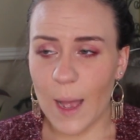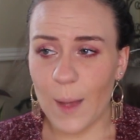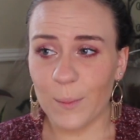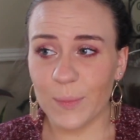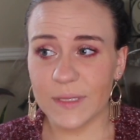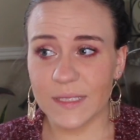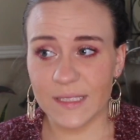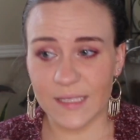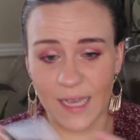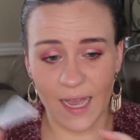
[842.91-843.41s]

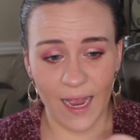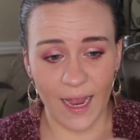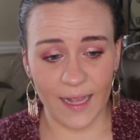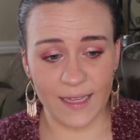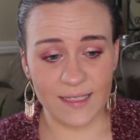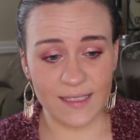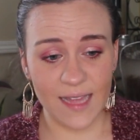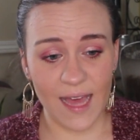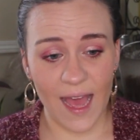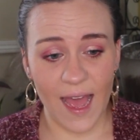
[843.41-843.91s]

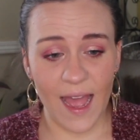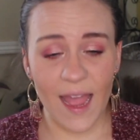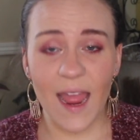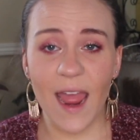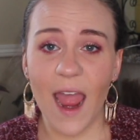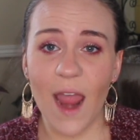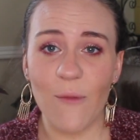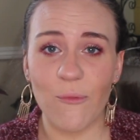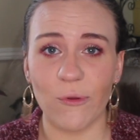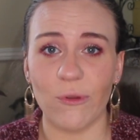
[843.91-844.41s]
Besides that,
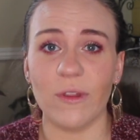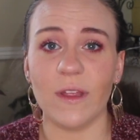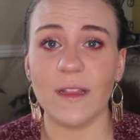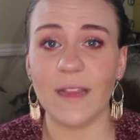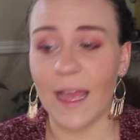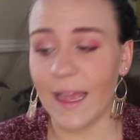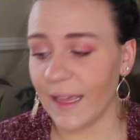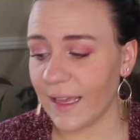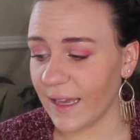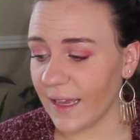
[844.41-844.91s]
I really
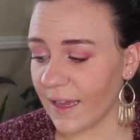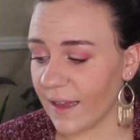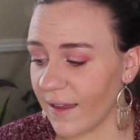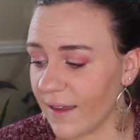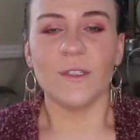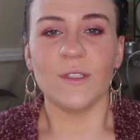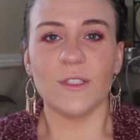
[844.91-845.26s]
like it.